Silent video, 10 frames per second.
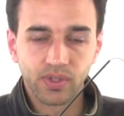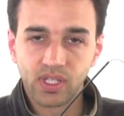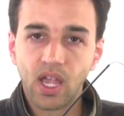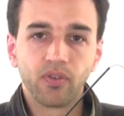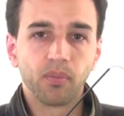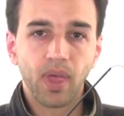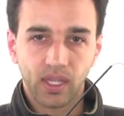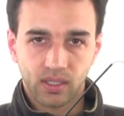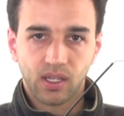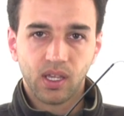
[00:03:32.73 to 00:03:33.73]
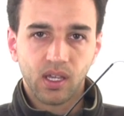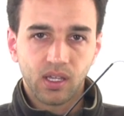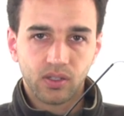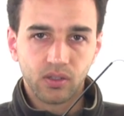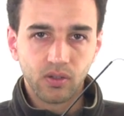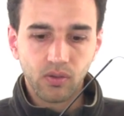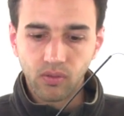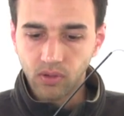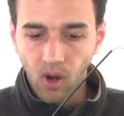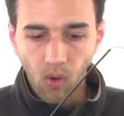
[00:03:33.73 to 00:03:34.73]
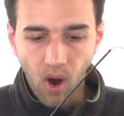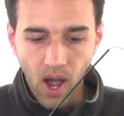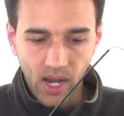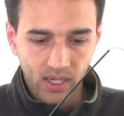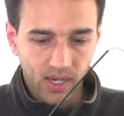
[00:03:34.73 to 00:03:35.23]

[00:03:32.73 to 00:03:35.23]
was never meant to go on.